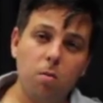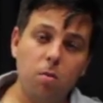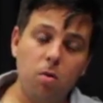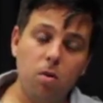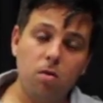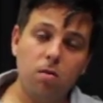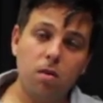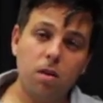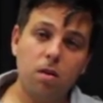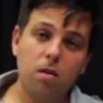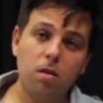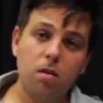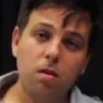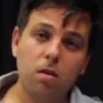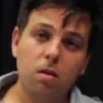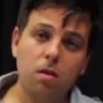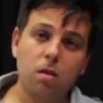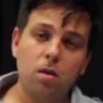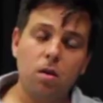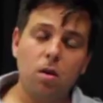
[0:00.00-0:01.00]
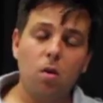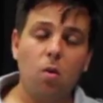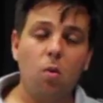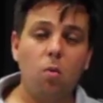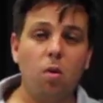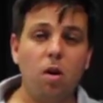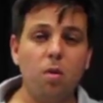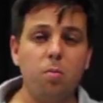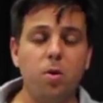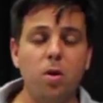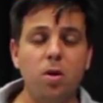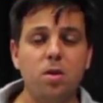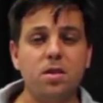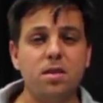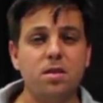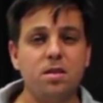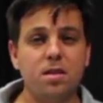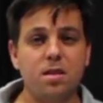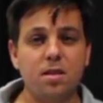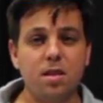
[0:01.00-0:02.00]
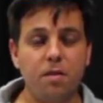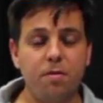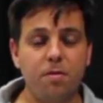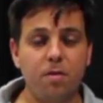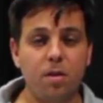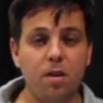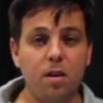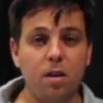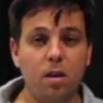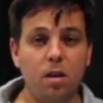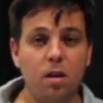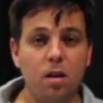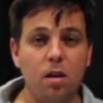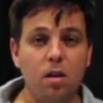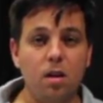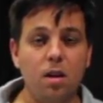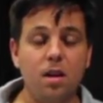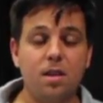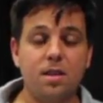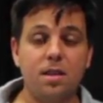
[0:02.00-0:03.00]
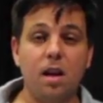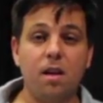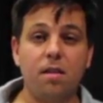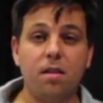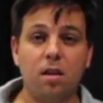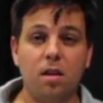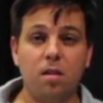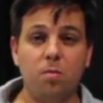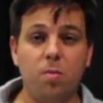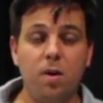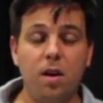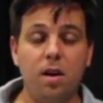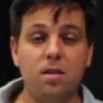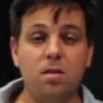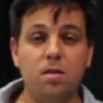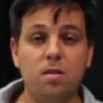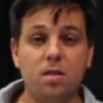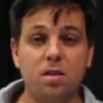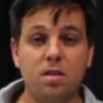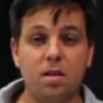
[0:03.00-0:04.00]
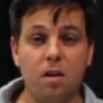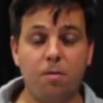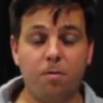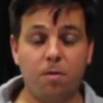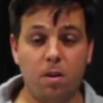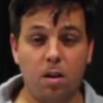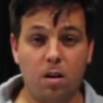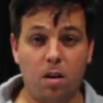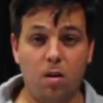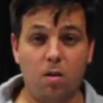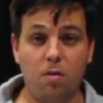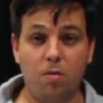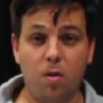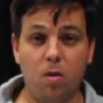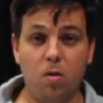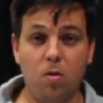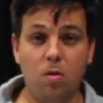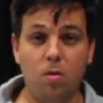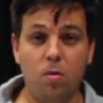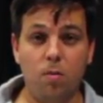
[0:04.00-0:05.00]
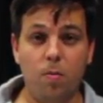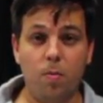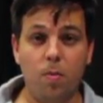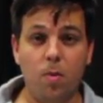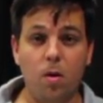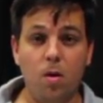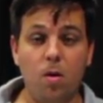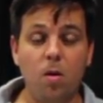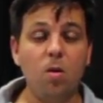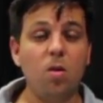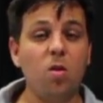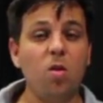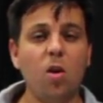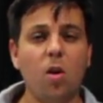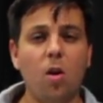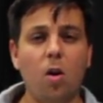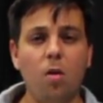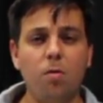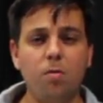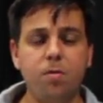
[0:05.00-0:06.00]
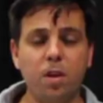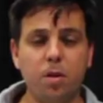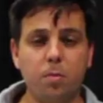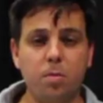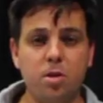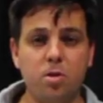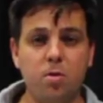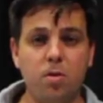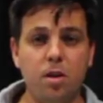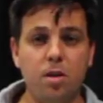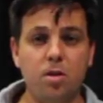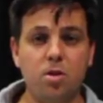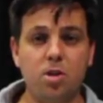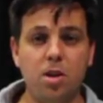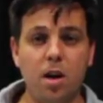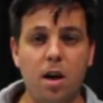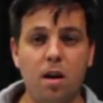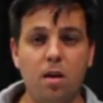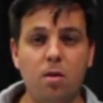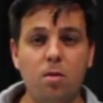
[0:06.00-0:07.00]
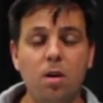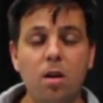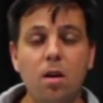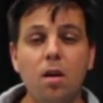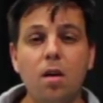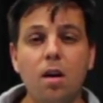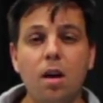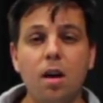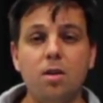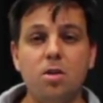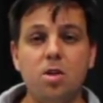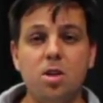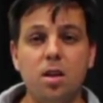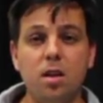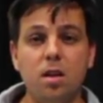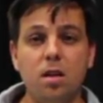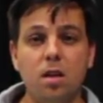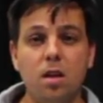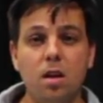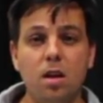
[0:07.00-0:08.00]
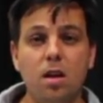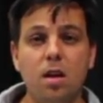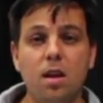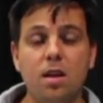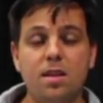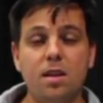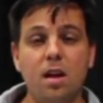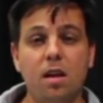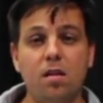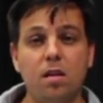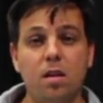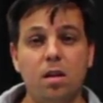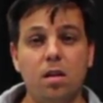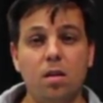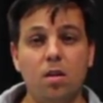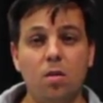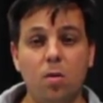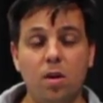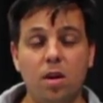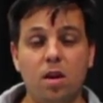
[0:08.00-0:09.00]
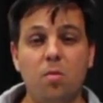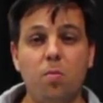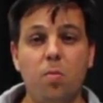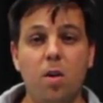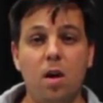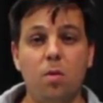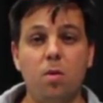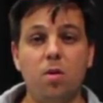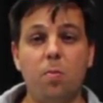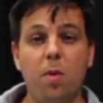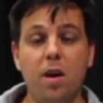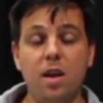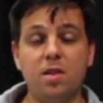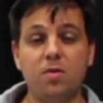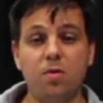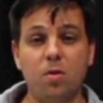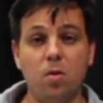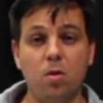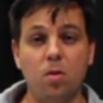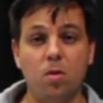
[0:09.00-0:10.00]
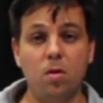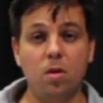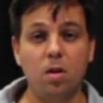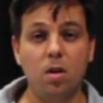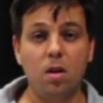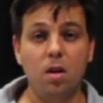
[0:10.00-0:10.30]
the movie: "One person's suffering is nothing compared to the suffering of all. The conflict between Zhao and Qin is nothing when compared with peace for all,"